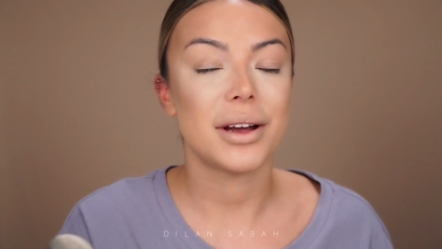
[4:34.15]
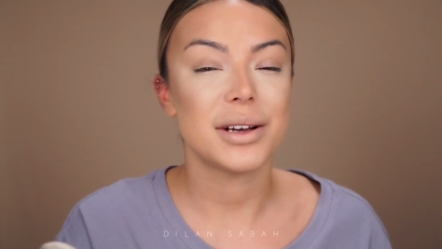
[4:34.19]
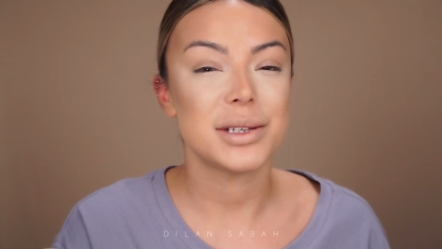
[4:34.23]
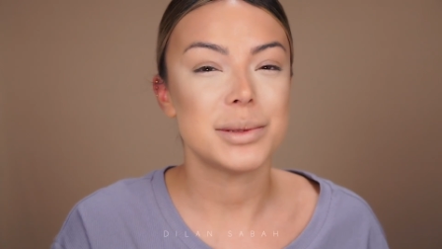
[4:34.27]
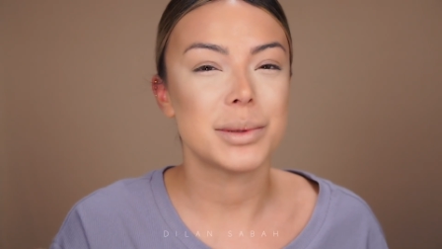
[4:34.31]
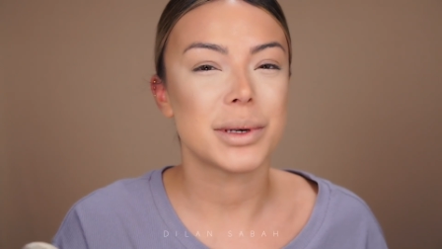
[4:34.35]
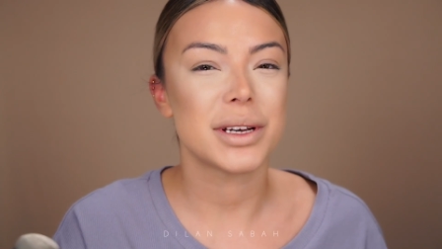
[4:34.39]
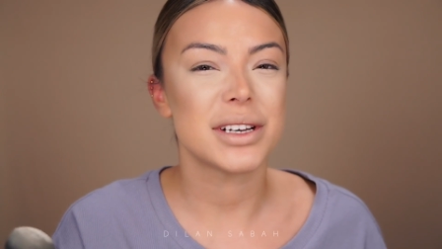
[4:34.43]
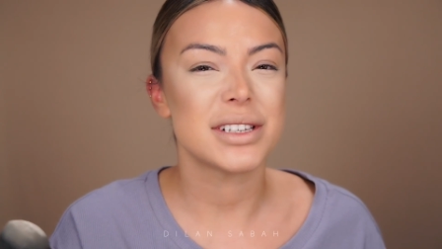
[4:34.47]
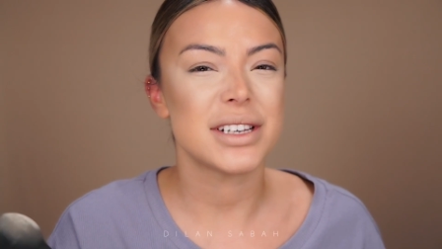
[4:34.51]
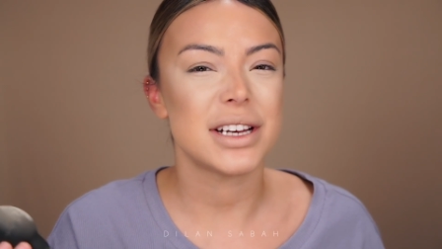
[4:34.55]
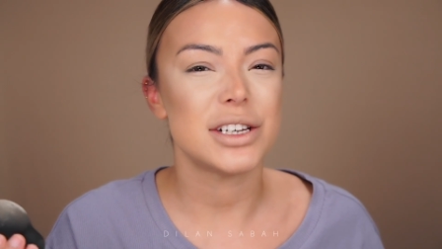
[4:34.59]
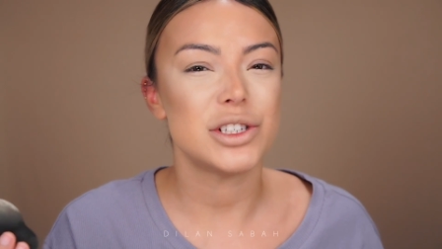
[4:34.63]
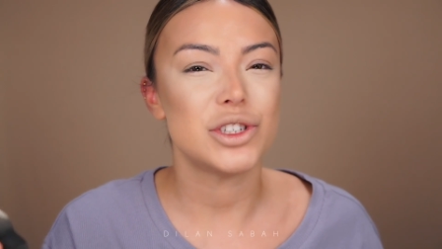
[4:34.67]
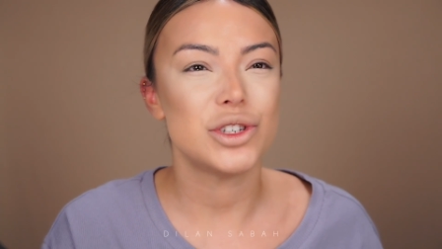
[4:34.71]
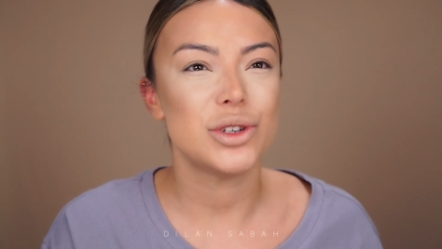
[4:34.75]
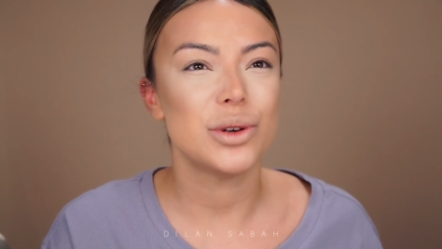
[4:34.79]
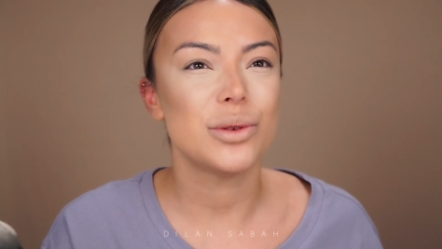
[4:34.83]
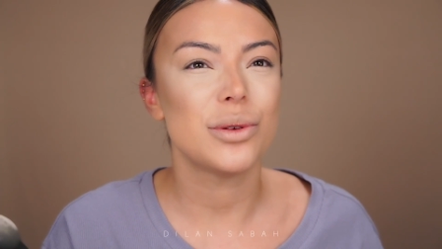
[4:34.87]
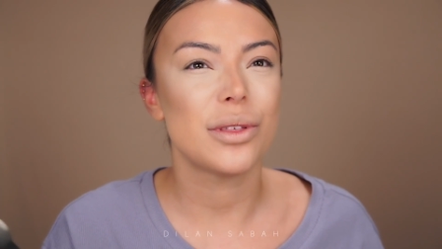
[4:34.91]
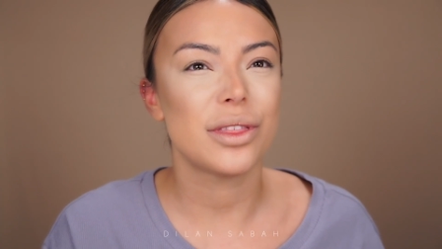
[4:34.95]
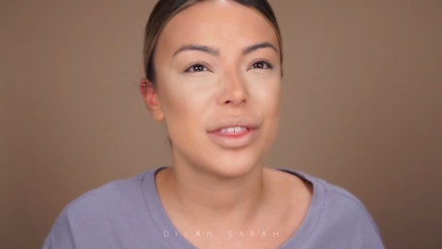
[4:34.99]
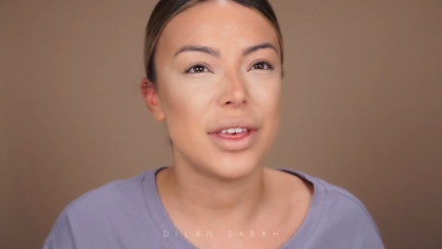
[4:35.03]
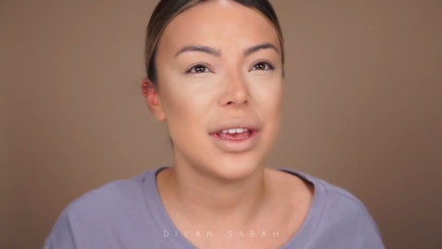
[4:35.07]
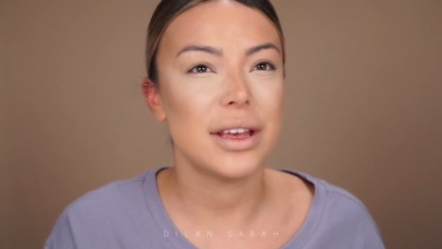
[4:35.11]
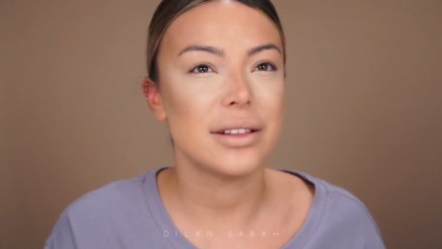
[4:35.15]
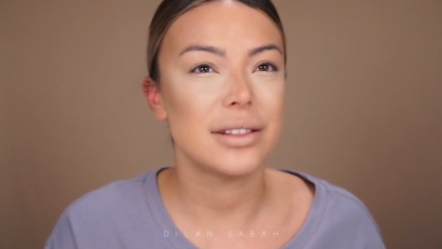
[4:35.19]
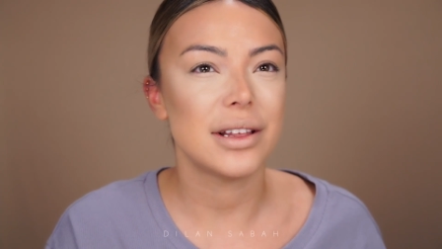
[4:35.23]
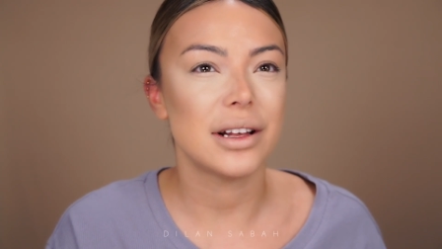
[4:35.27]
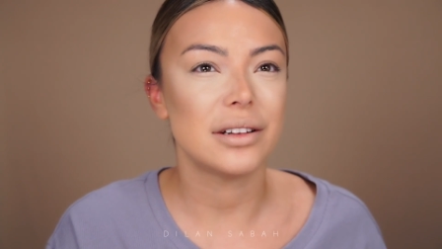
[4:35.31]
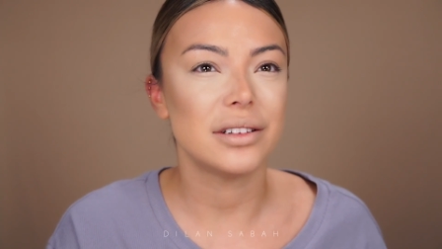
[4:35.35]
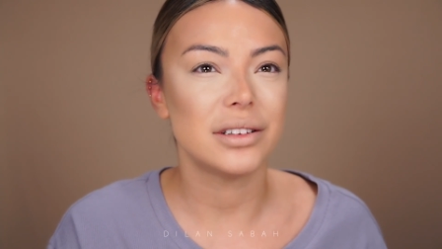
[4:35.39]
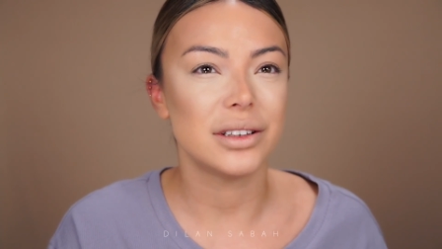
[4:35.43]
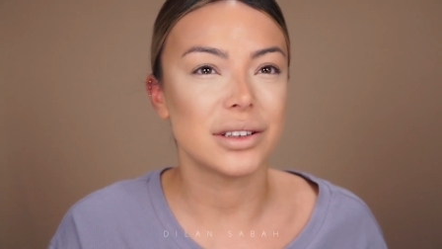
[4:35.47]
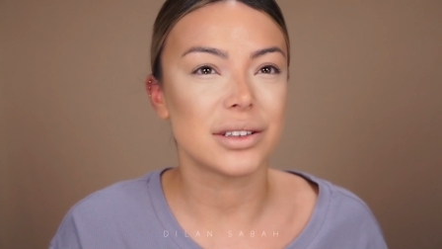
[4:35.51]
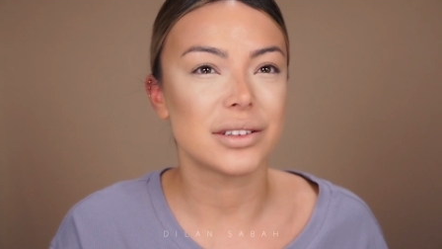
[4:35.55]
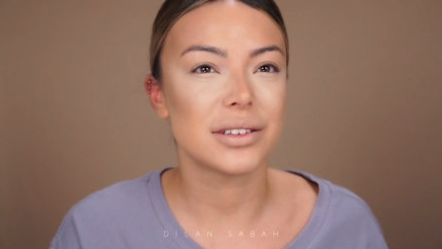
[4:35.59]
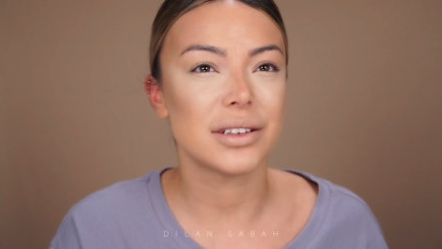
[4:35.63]
eyes because I do think that
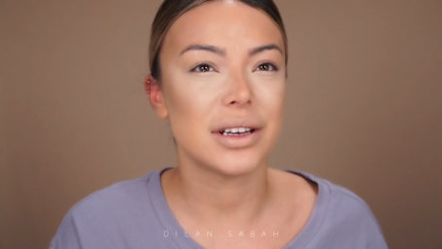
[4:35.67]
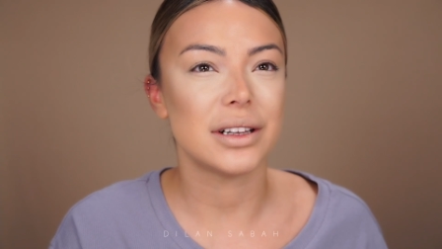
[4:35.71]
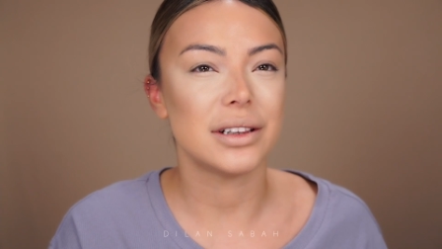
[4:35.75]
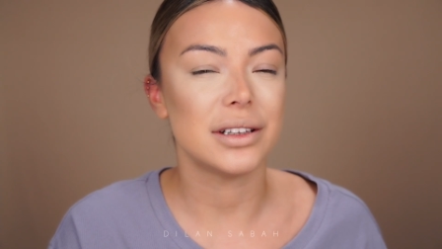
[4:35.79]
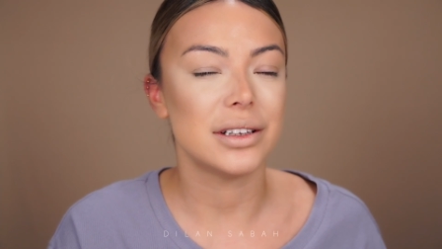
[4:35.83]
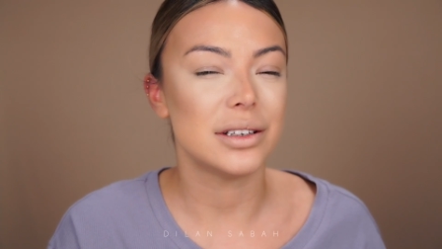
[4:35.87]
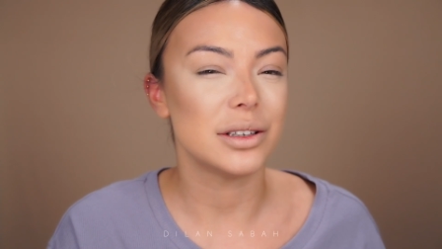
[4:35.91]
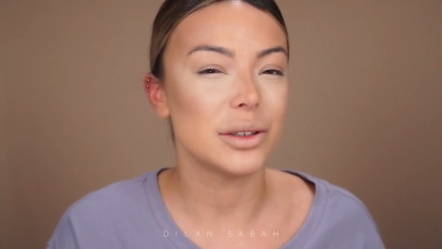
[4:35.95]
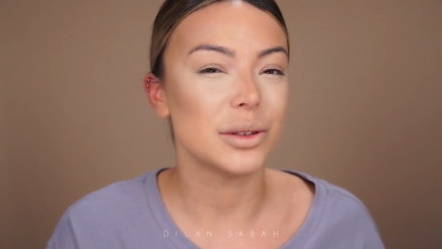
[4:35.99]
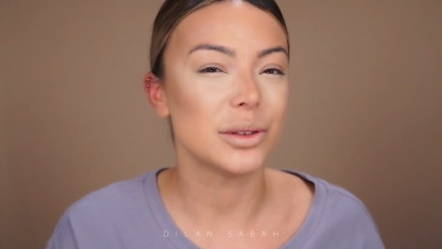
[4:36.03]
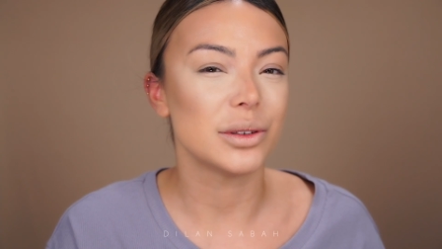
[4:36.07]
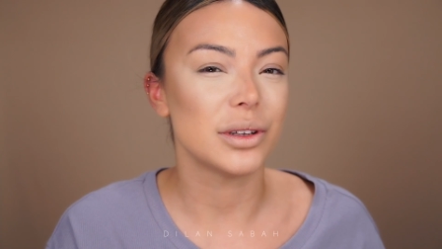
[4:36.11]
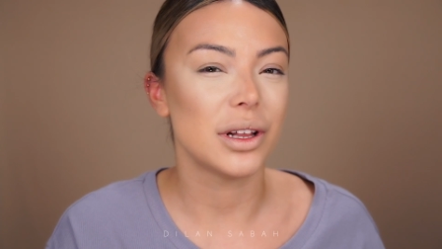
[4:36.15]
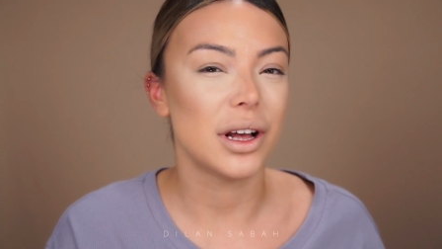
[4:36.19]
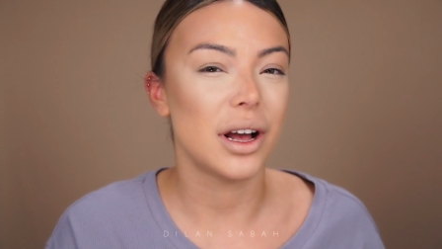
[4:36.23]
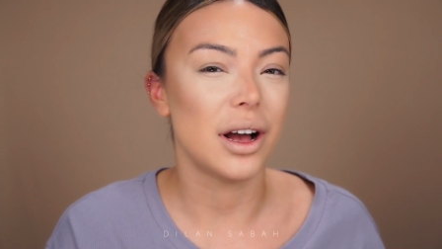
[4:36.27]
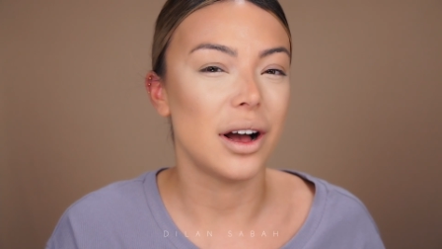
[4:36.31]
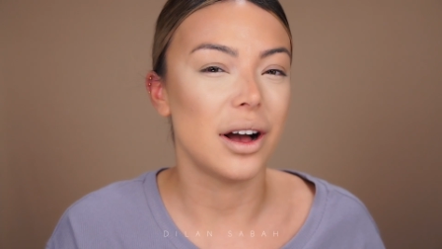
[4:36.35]
looked a little